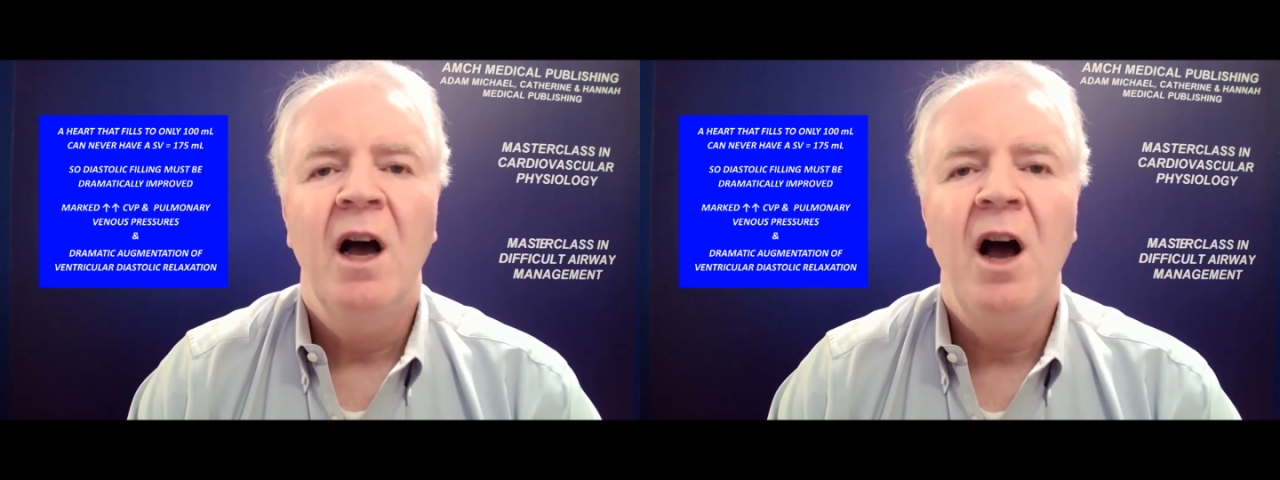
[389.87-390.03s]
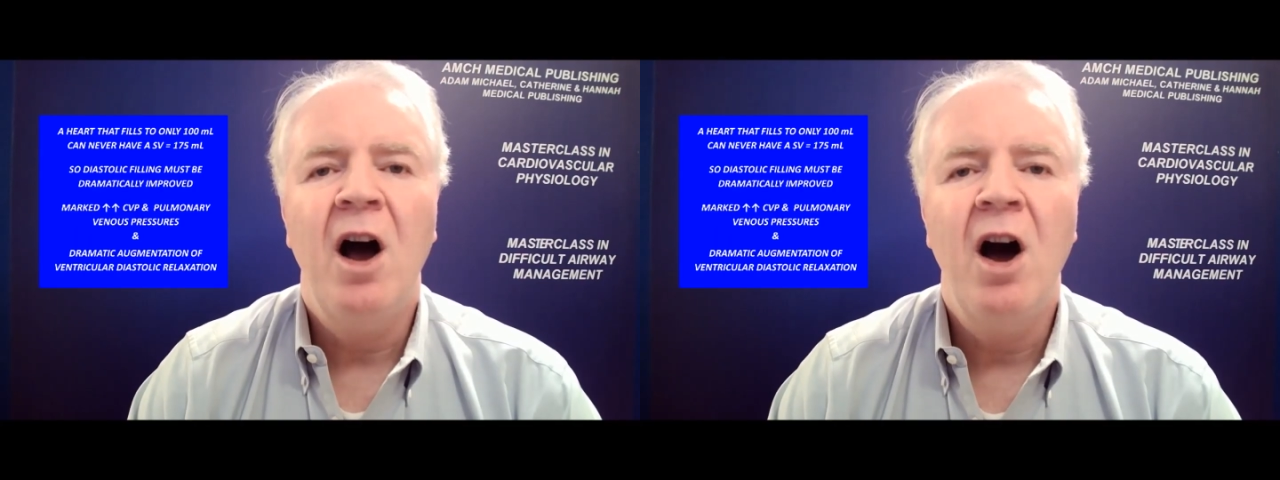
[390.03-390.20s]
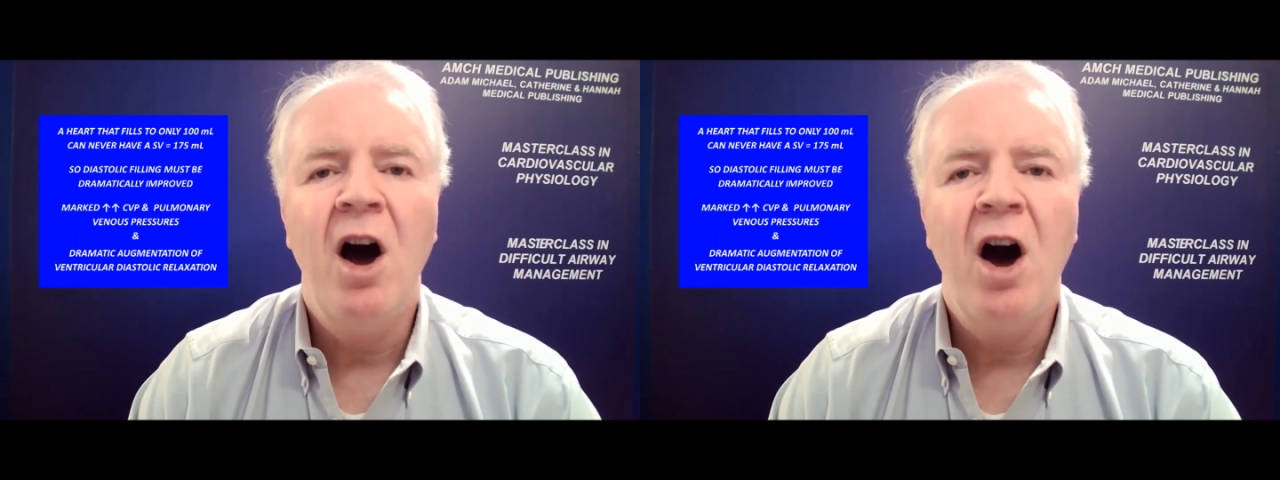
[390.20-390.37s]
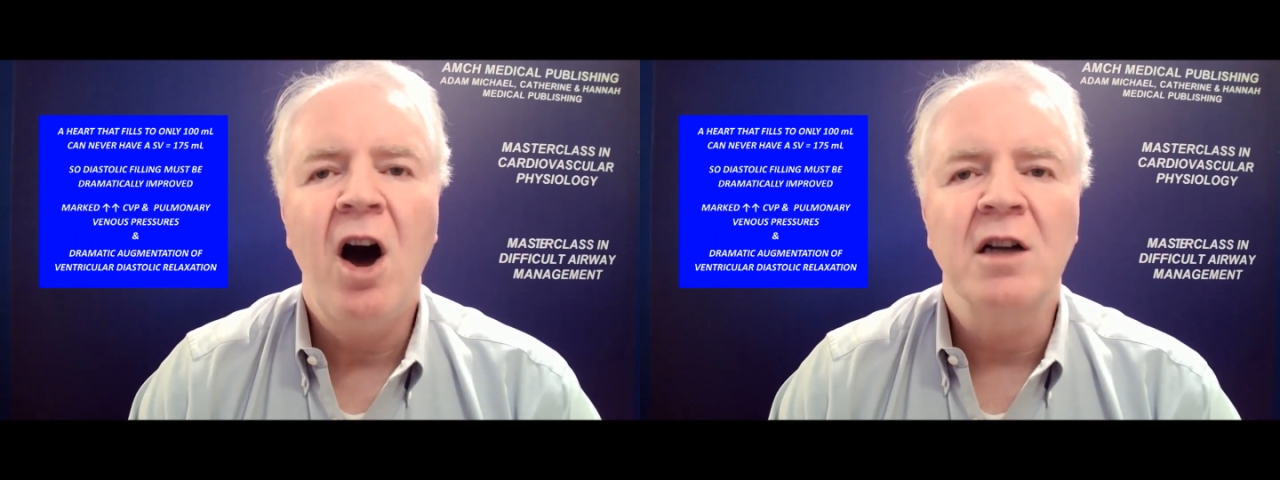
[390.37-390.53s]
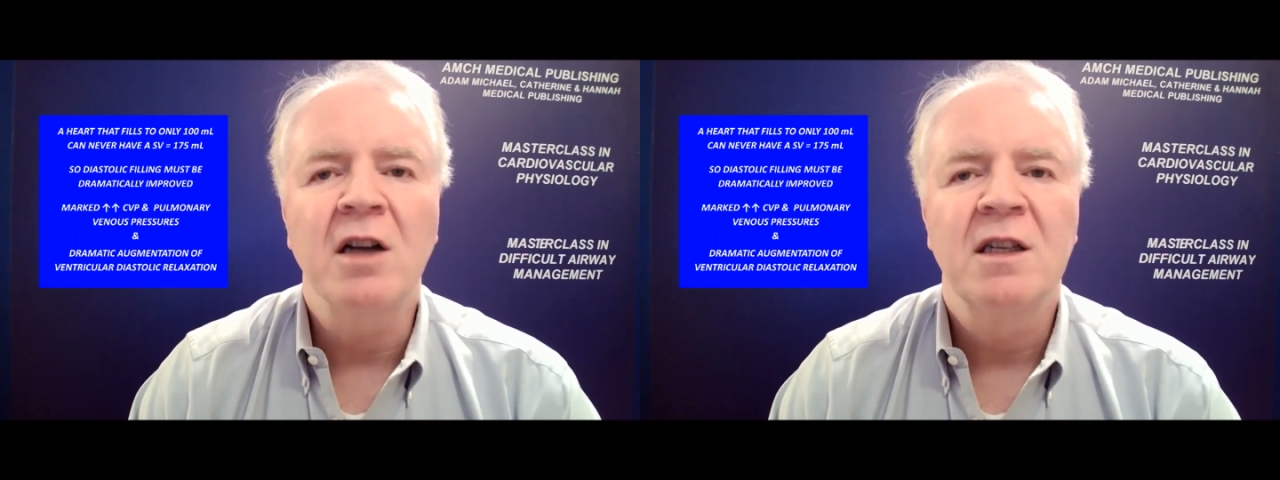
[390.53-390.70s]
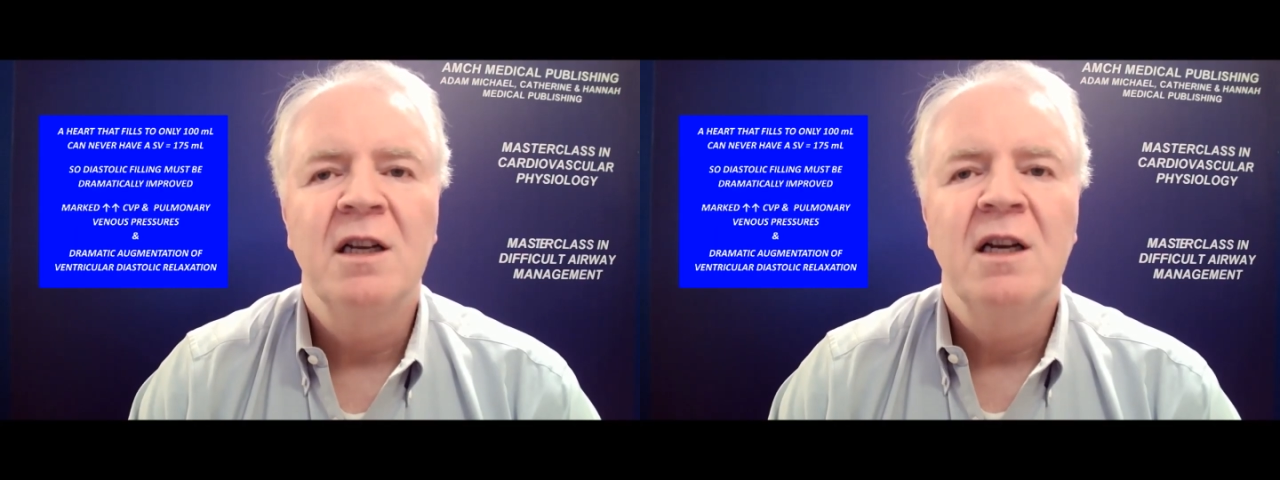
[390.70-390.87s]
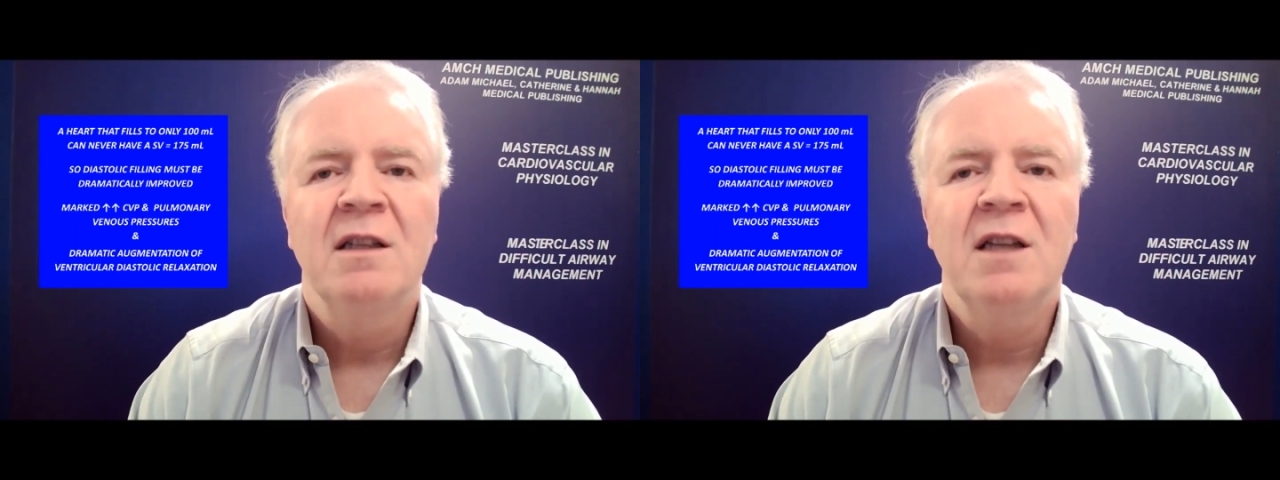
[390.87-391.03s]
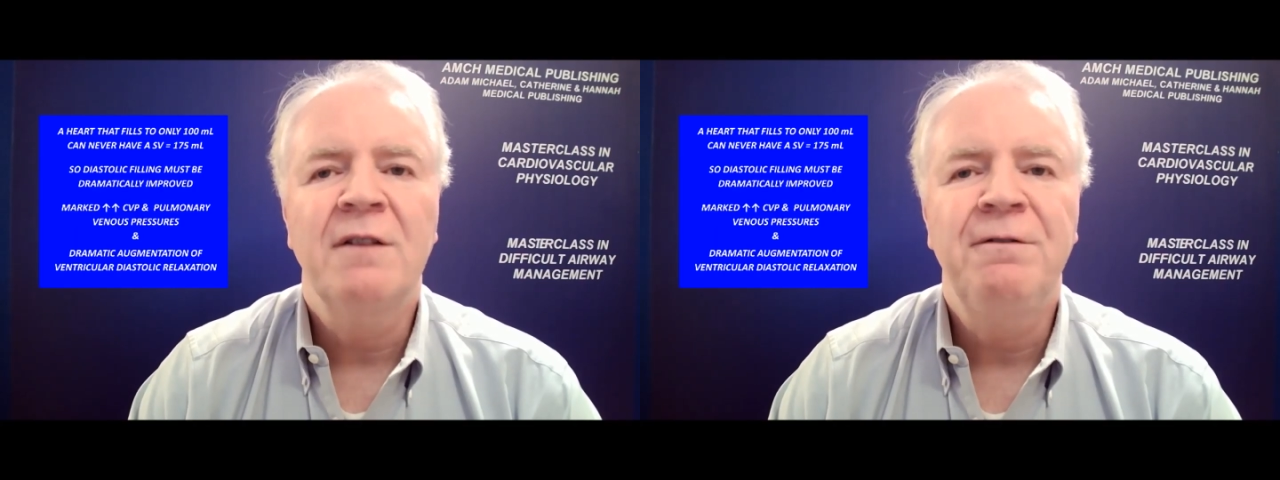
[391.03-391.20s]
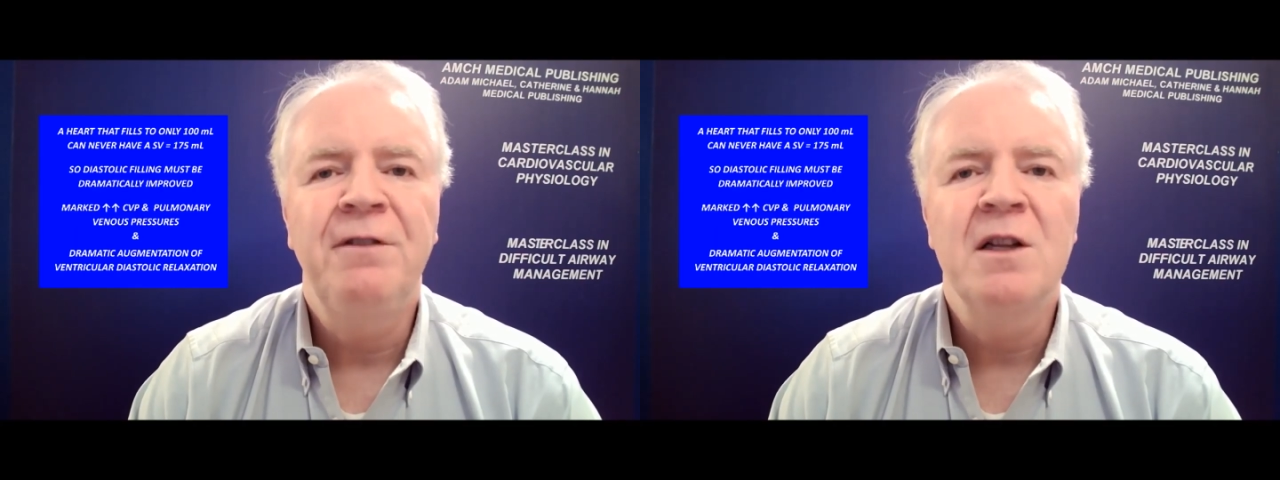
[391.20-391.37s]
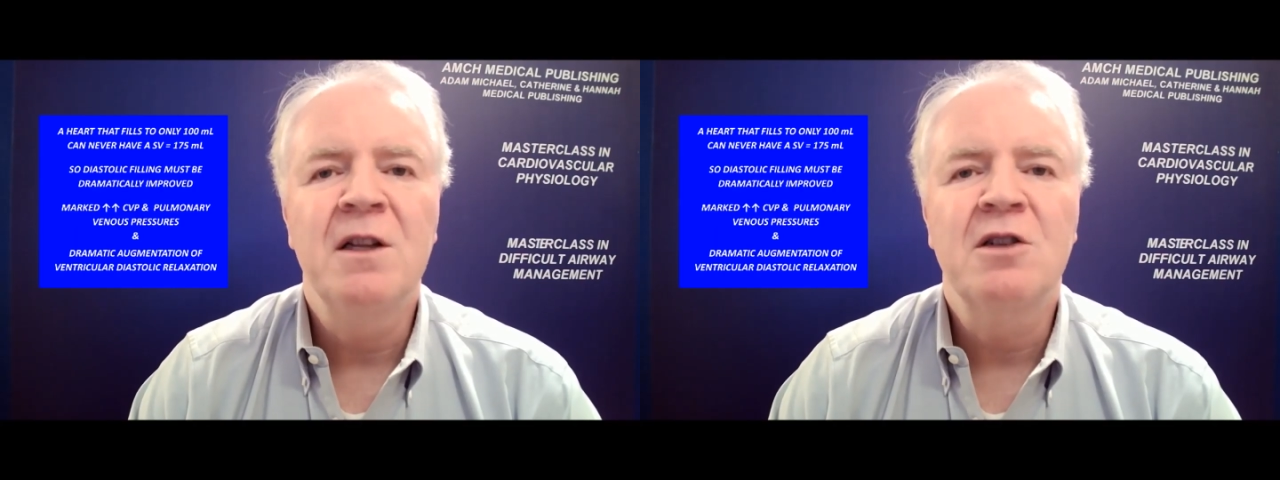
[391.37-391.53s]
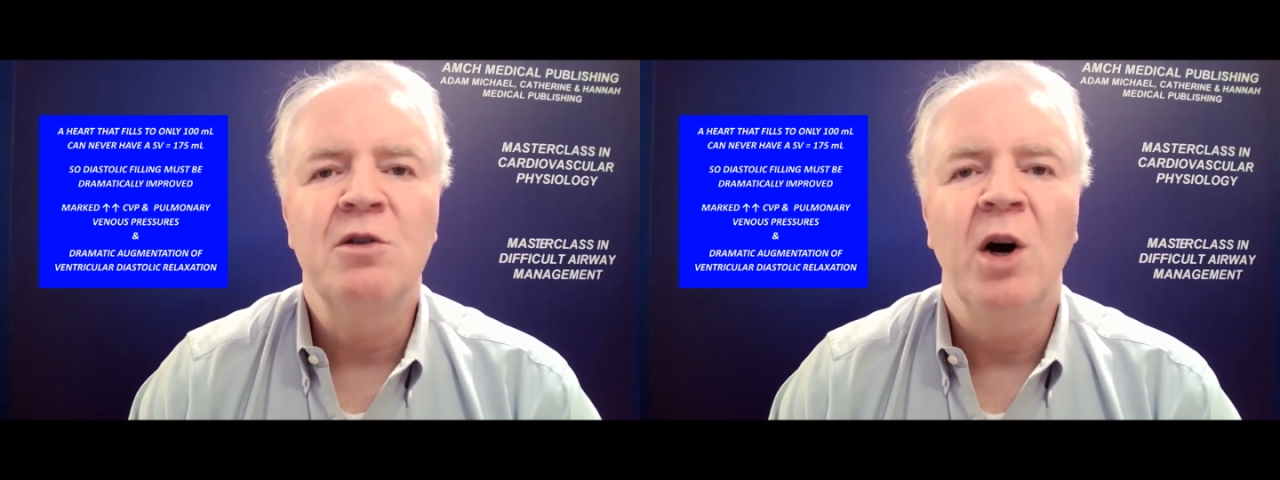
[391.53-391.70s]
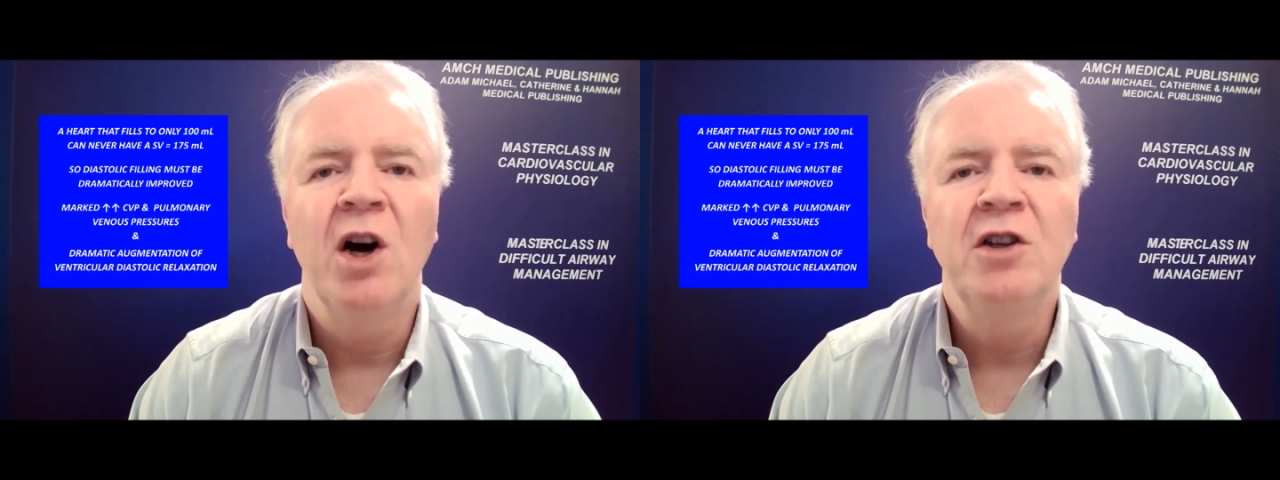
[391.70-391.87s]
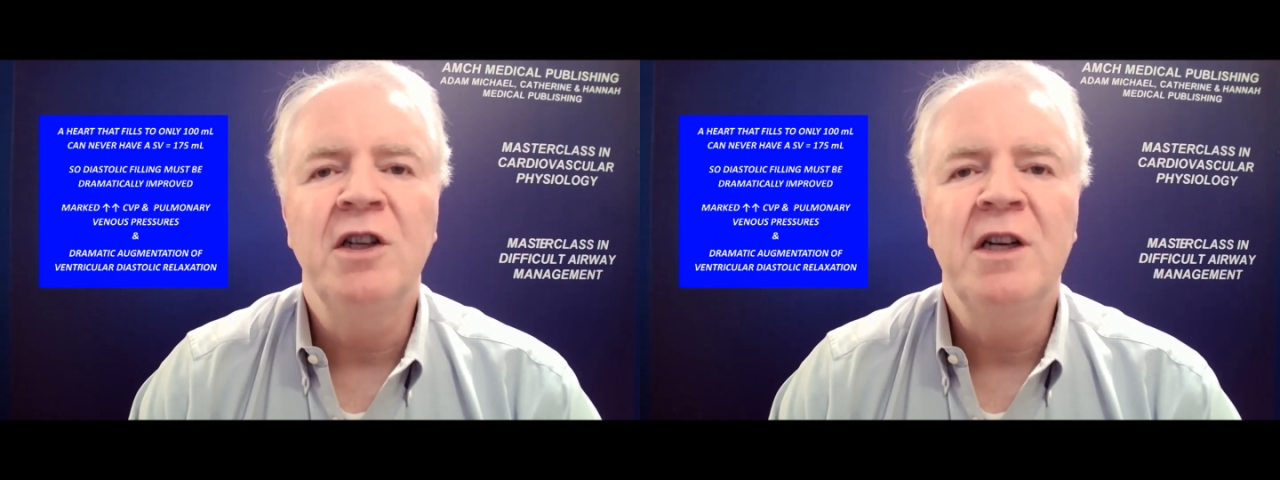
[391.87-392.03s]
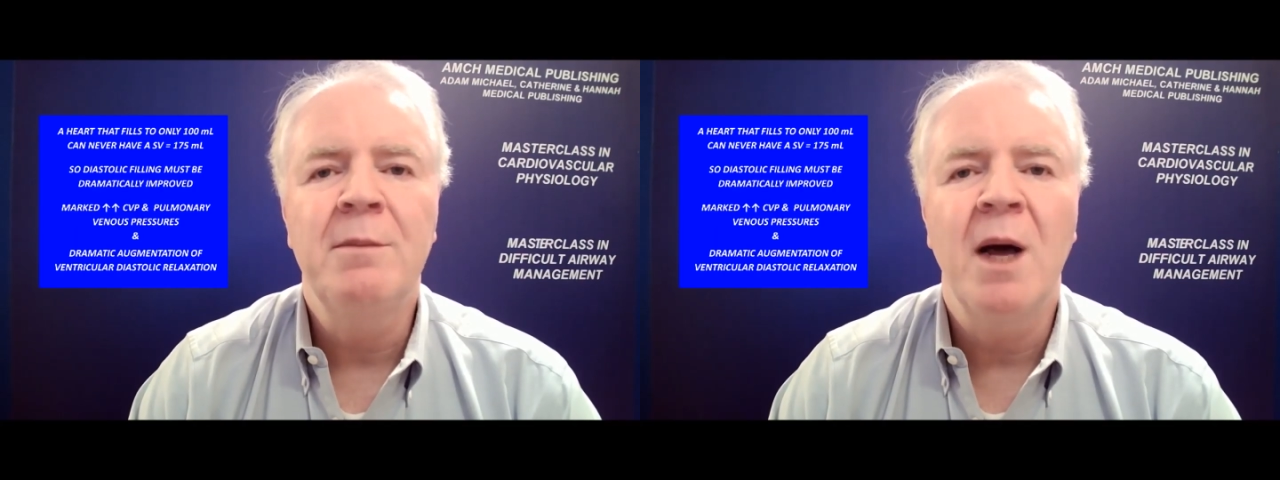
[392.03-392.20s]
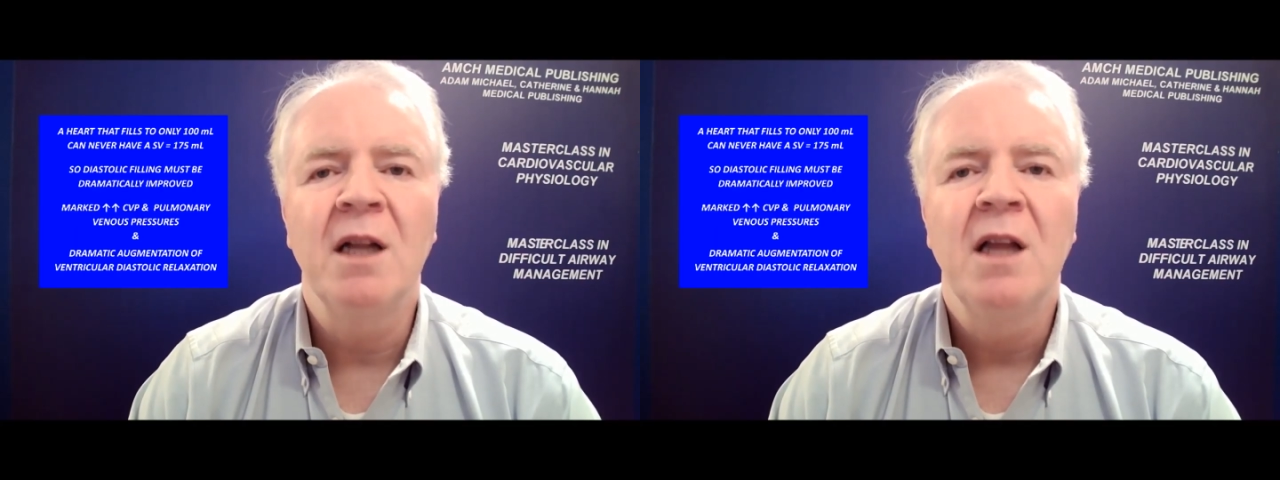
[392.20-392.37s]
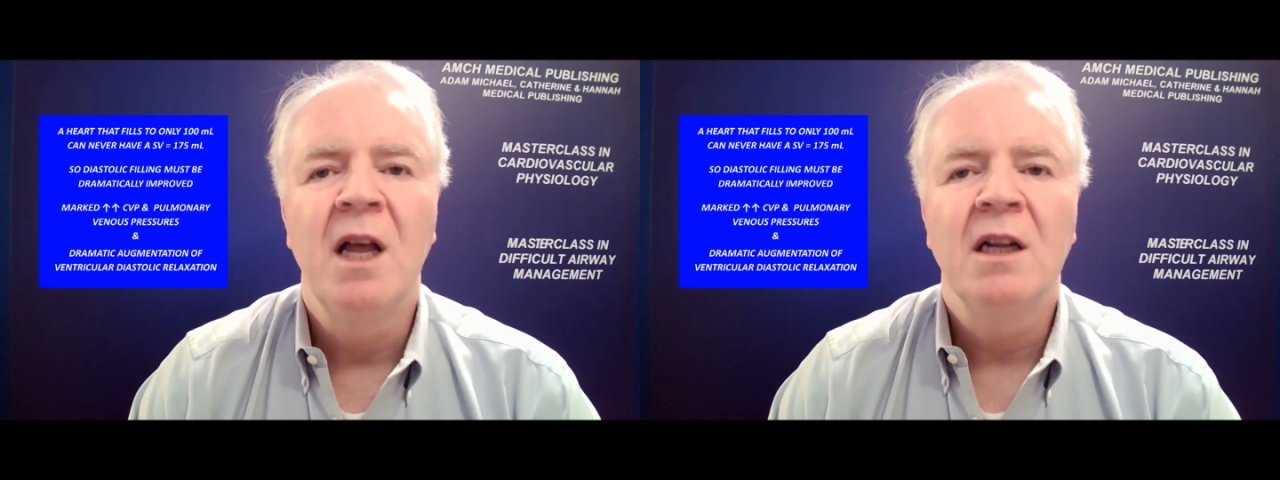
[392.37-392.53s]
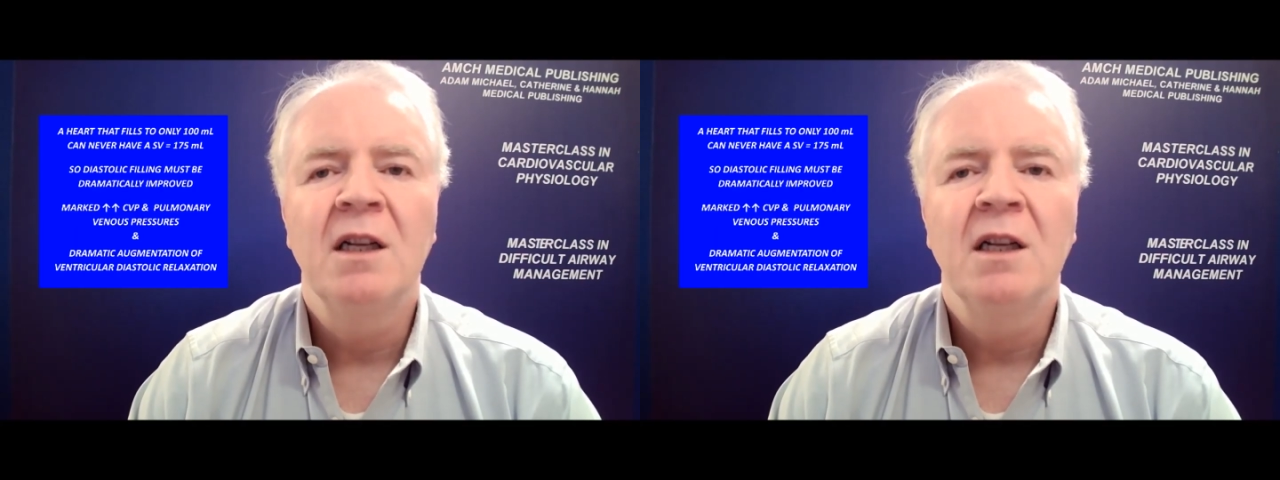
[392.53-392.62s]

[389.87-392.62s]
A heart that fills to 100 ml